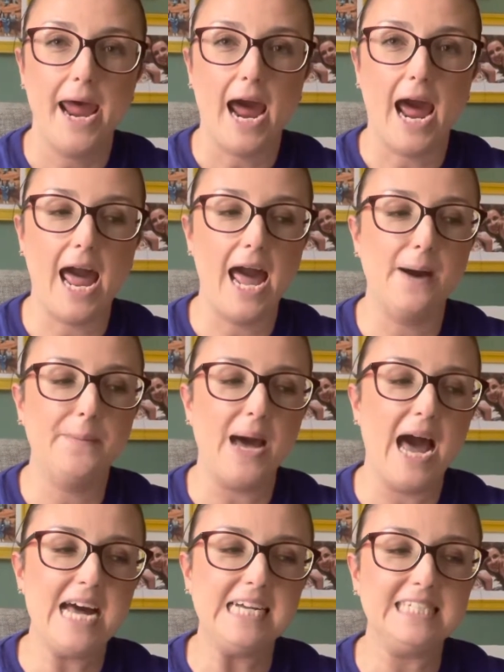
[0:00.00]

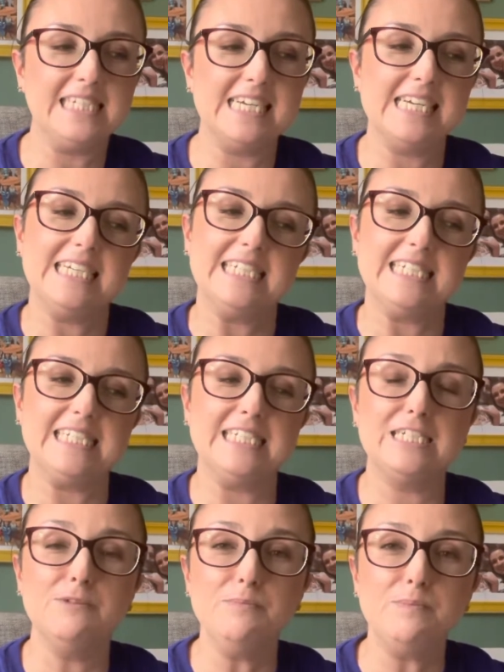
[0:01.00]
as
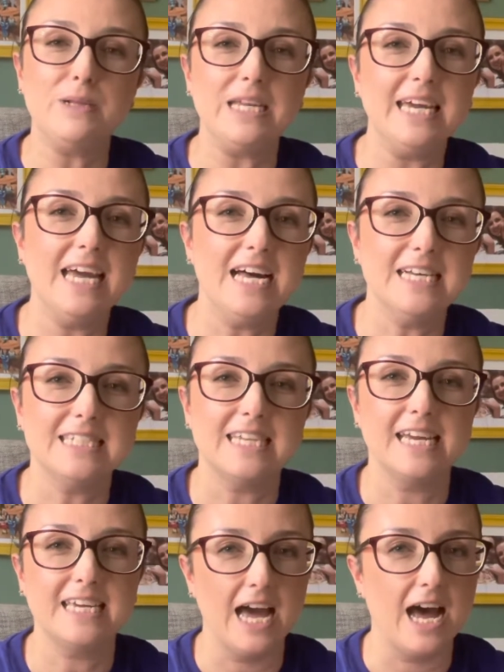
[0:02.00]
simply as
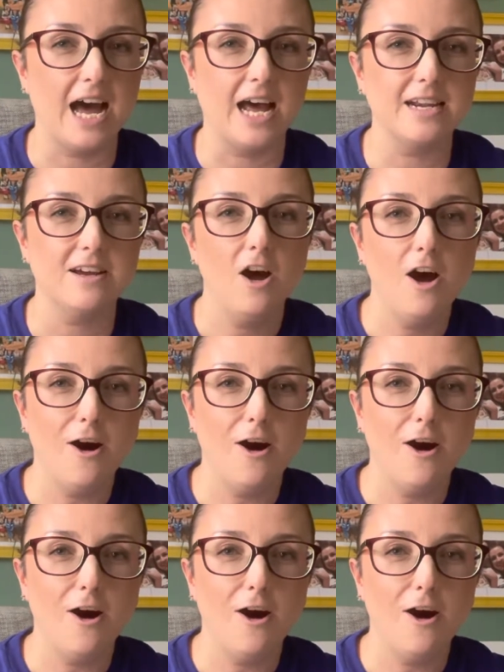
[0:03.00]
I can